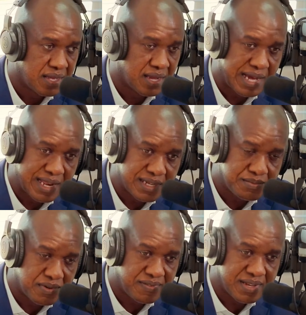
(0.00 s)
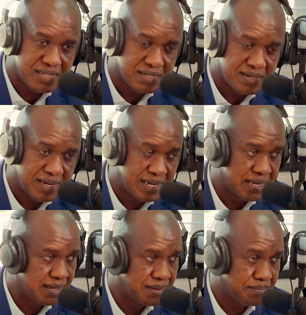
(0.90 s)
college professor,
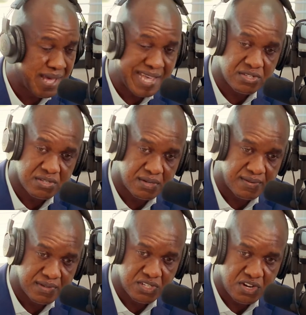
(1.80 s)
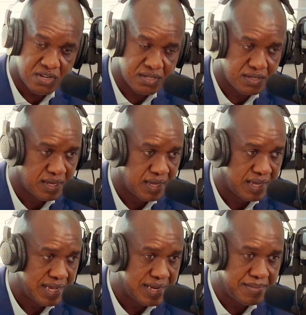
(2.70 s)
and pastor of a church
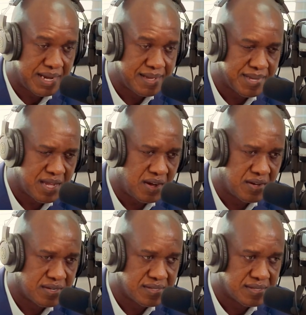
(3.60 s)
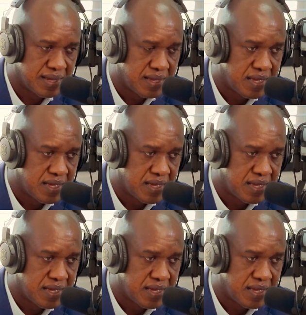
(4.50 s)
in Miami Gardens.